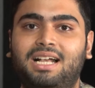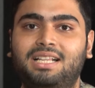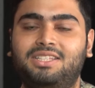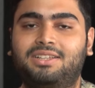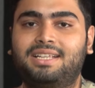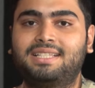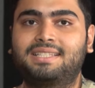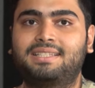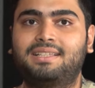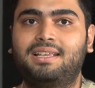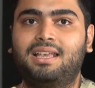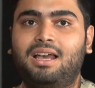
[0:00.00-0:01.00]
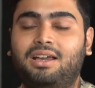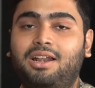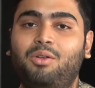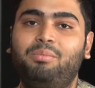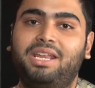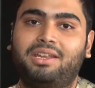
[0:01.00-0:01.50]
culture is a
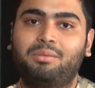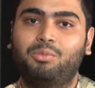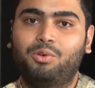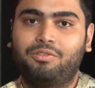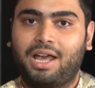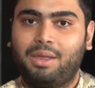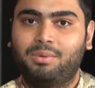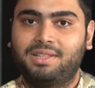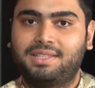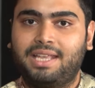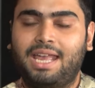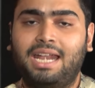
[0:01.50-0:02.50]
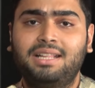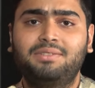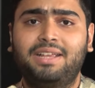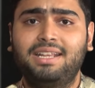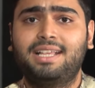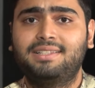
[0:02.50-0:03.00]
groundbreaking move, I would say, and it's
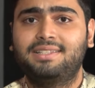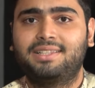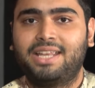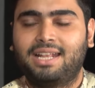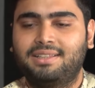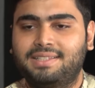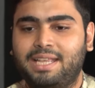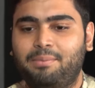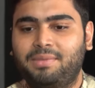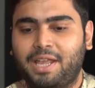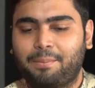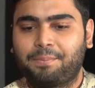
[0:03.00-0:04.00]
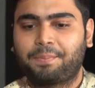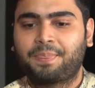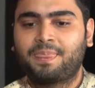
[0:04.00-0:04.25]
very necessary at the same time.